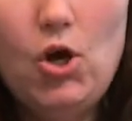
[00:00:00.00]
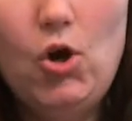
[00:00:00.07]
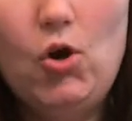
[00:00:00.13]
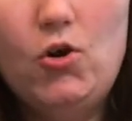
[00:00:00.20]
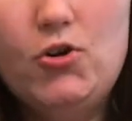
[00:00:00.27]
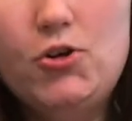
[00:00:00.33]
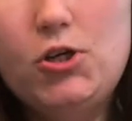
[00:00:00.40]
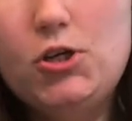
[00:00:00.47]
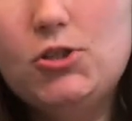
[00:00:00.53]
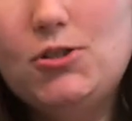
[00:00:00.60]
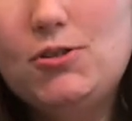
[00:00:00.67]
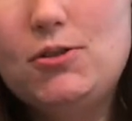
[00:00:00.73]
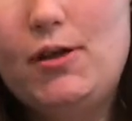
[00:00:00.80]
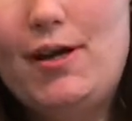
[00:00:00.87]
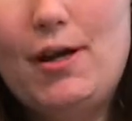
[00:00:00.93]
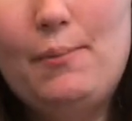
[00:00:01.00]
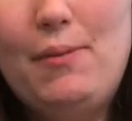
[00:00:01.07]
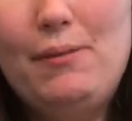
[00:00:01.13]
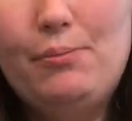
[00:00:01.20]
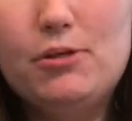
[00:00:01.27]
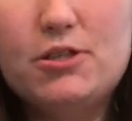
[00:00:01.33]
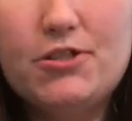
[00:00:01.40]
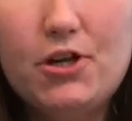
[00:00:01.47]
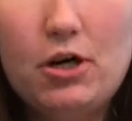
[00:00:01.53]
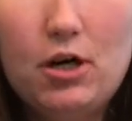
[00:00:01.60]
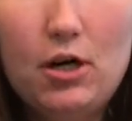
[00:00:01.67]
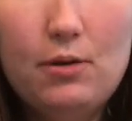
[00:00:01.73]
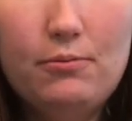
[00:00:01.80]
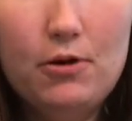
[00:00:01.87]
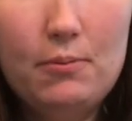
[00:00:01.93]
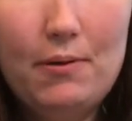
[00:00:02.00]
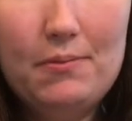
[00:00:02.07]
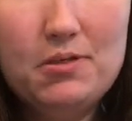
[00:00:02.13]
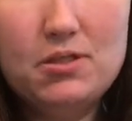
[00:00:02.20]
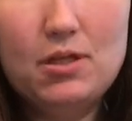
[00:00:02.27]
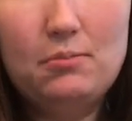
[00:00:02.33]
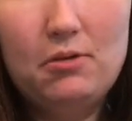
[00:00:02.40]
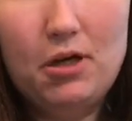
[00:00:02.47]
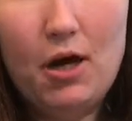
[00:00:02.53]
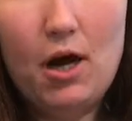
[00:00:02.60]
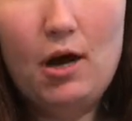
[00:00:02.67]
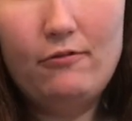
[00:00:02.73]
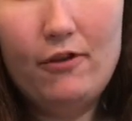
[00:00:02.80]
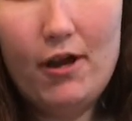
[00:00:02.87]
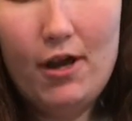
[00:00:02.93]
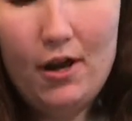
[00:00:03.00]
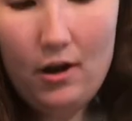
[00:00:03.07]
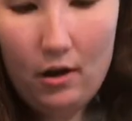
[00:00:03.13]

or you could do like maple syrup or maybe some agave.